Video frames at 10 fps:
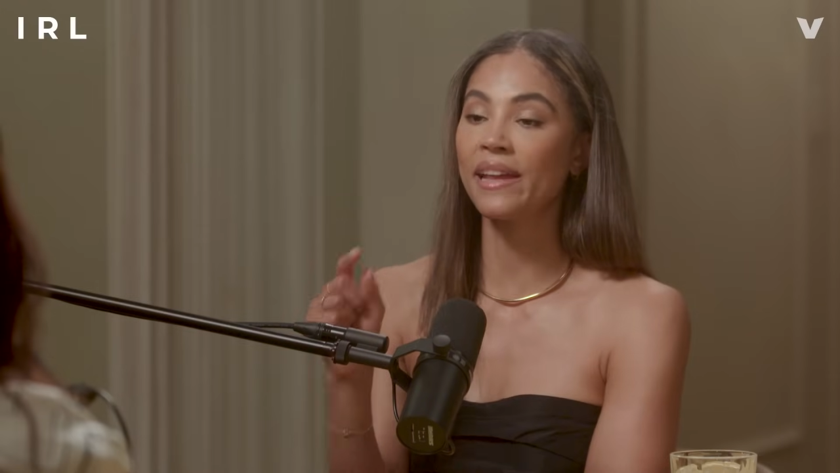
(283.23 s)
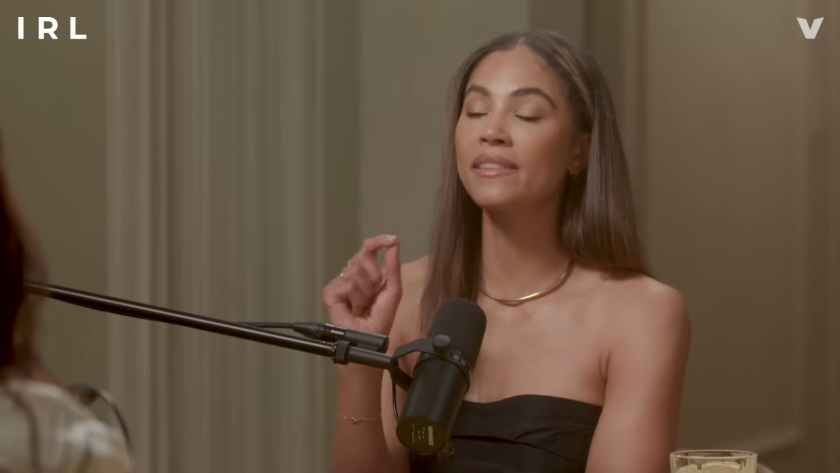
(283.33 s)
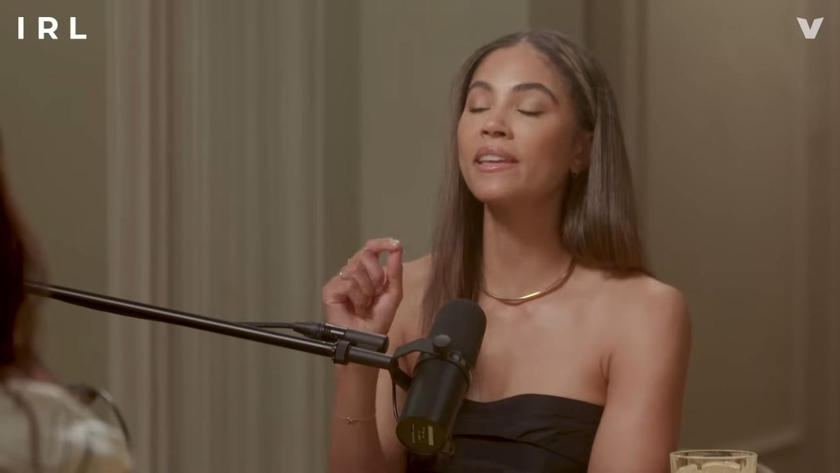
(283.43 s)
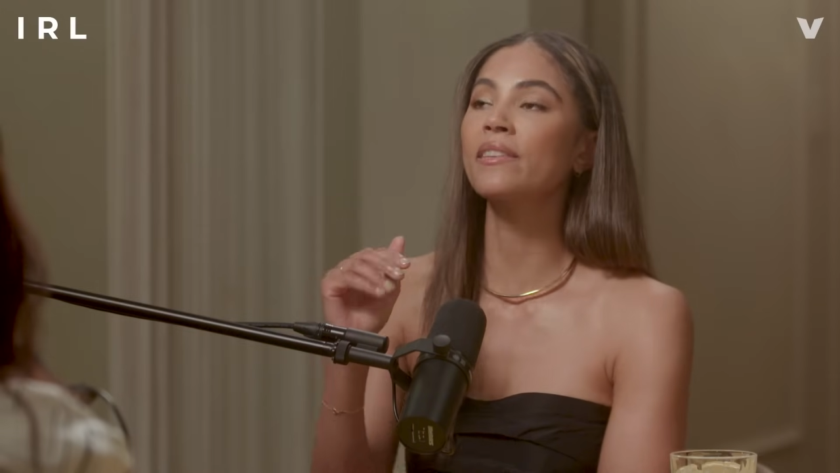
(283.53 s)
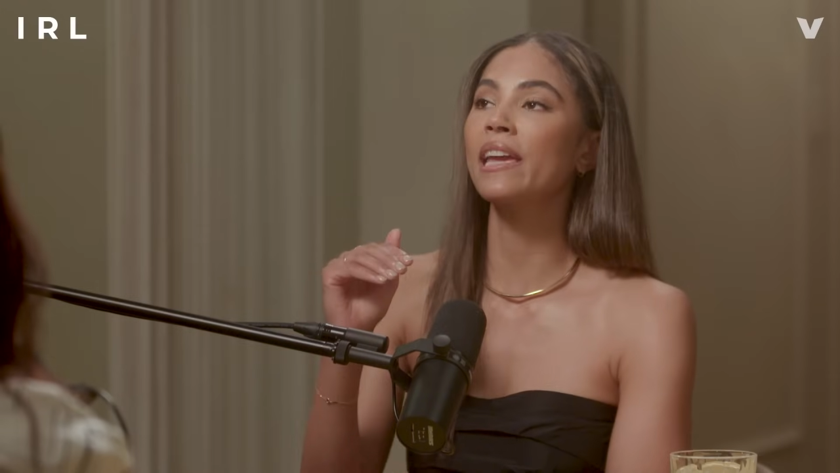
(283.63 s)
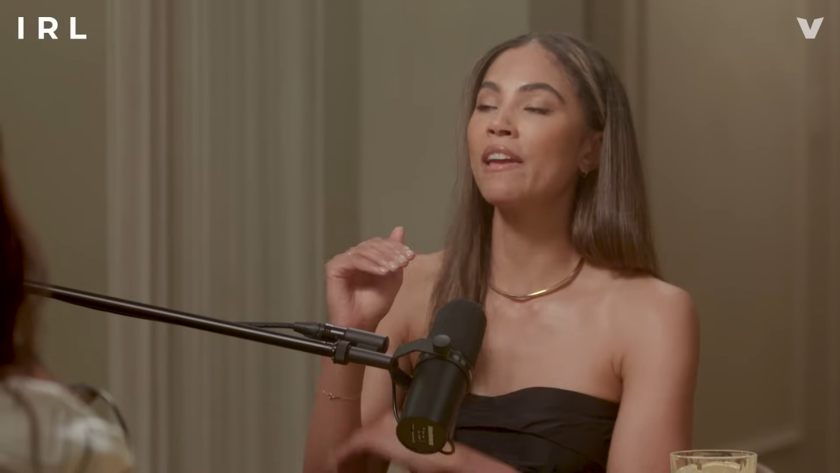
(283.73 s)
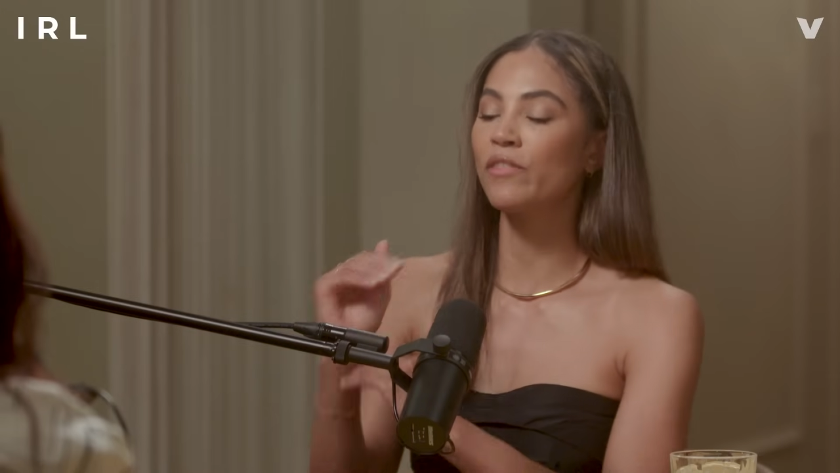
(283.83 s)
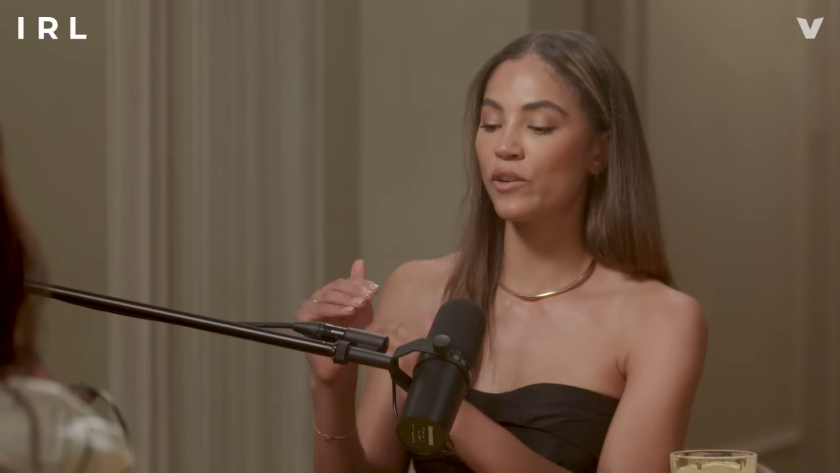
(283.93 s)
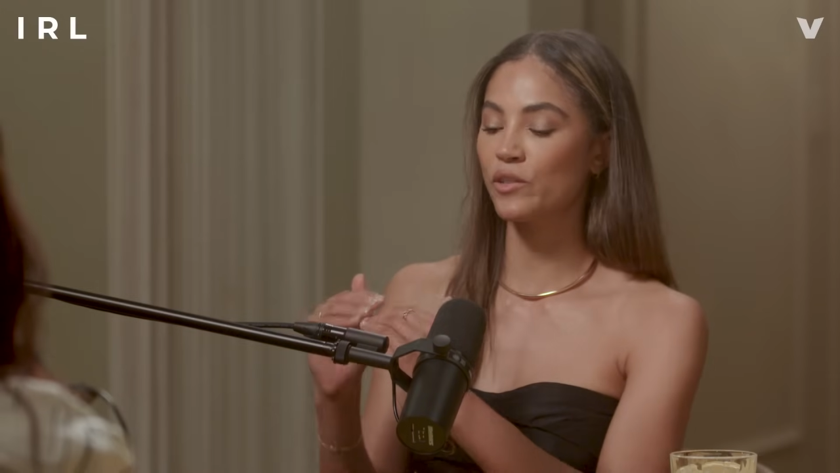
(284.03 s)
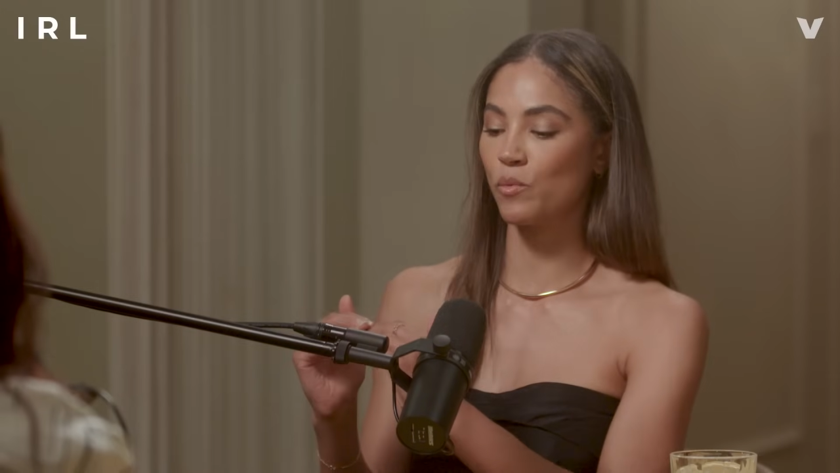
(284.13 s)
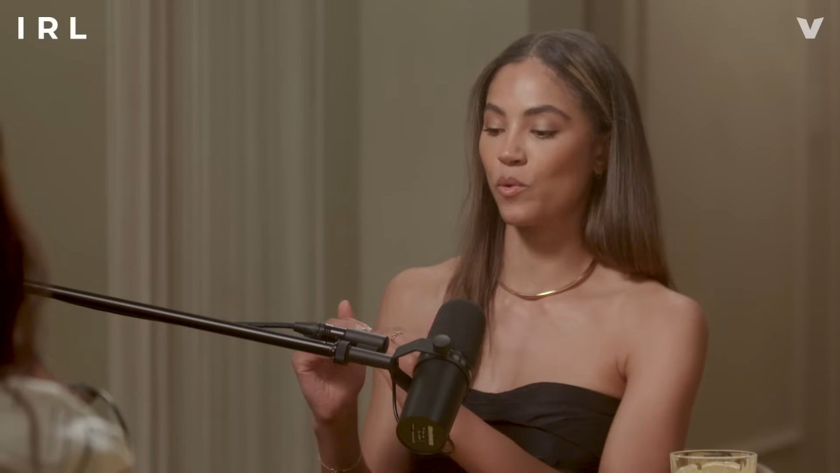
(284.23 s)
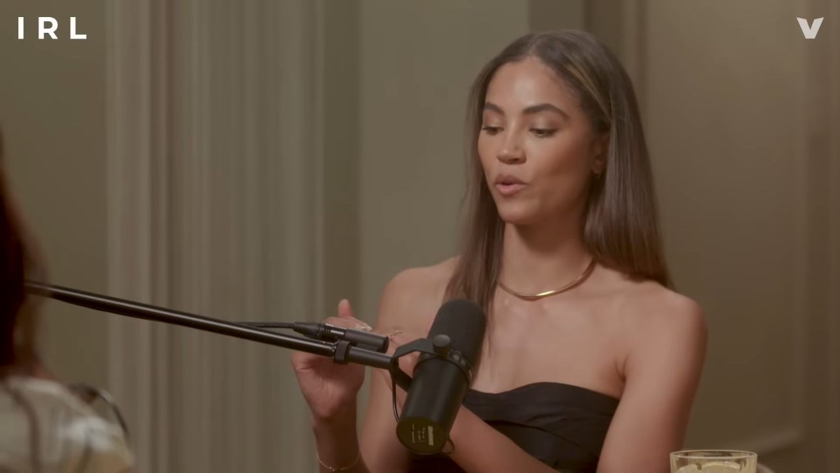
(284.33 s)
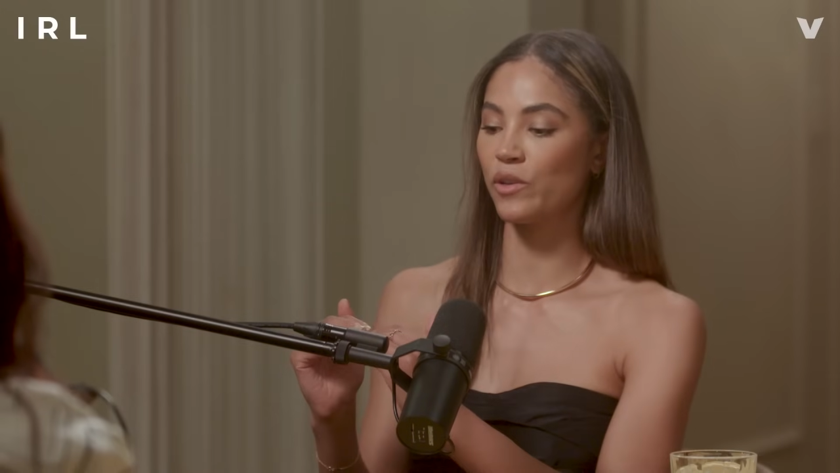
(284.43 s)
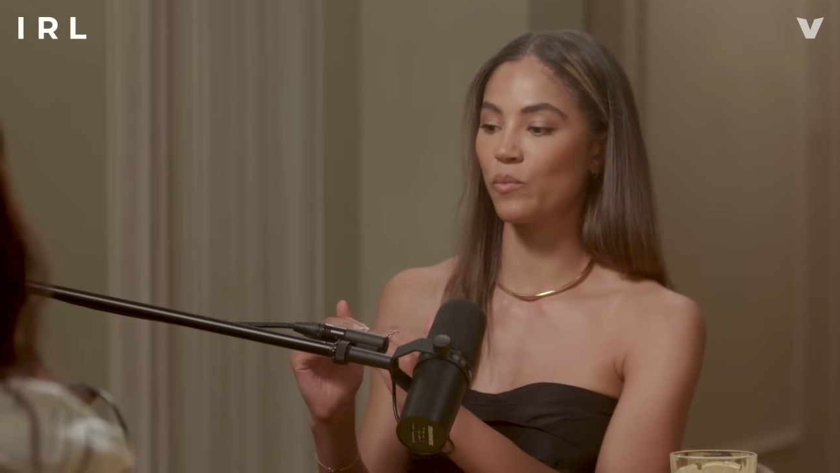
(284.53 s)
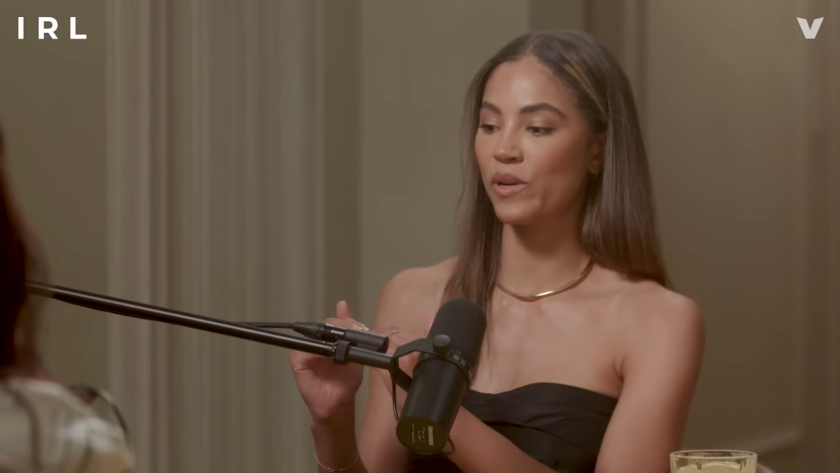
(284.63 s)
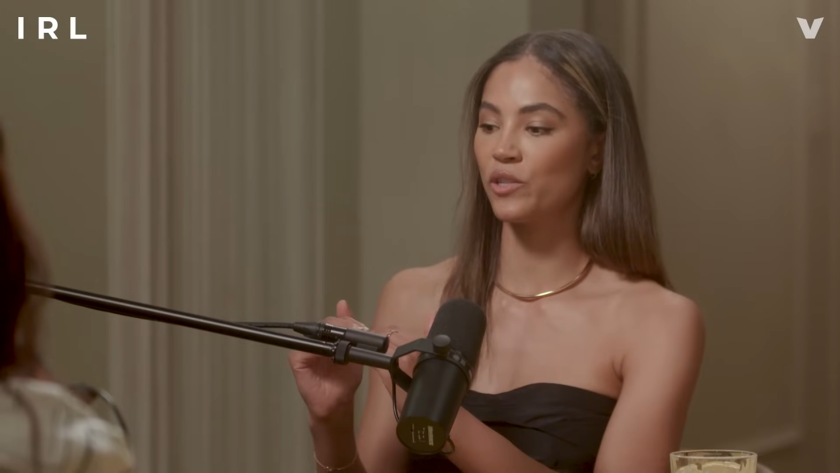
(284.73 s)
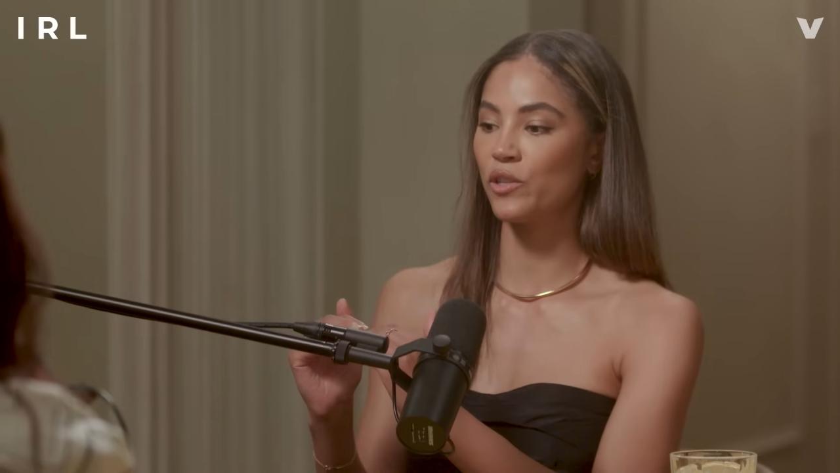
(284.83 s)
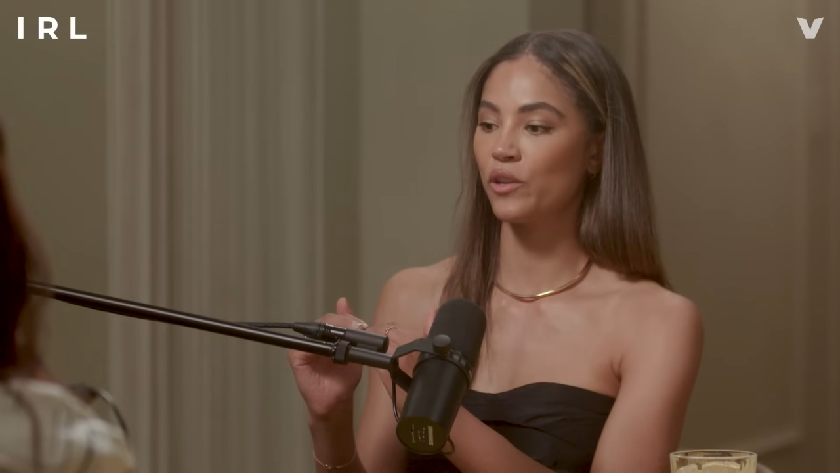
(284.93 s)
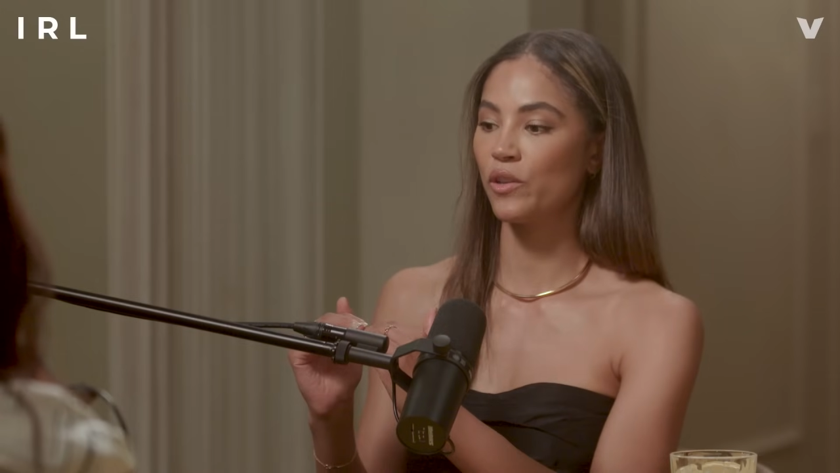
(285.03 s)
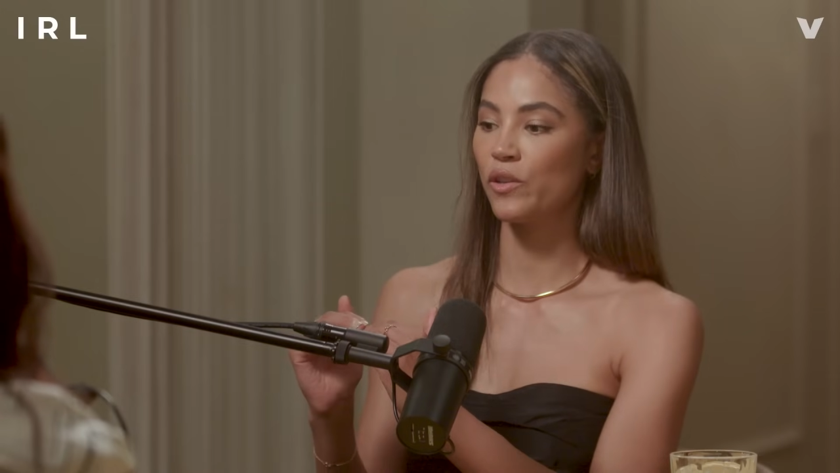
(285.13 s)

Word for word: I think if there is a world in which